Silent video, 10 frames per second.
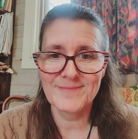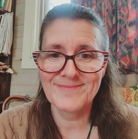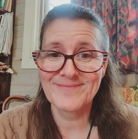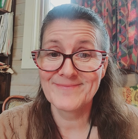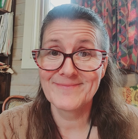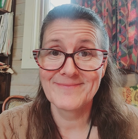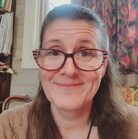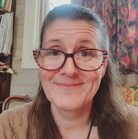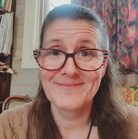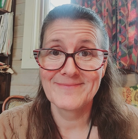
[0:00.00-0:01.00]

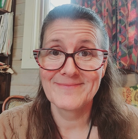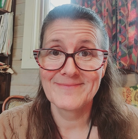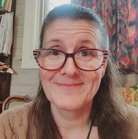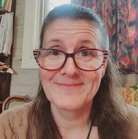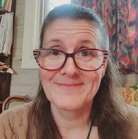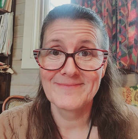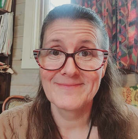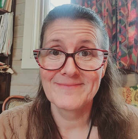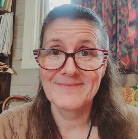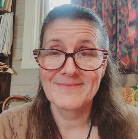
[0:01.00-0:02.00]

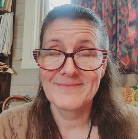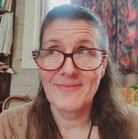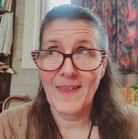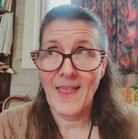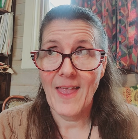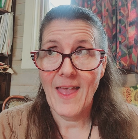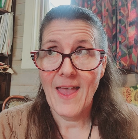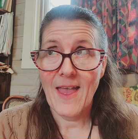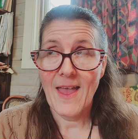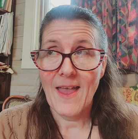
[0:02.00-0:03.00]

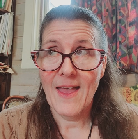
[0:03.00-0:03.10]
No one is speaking in this clip.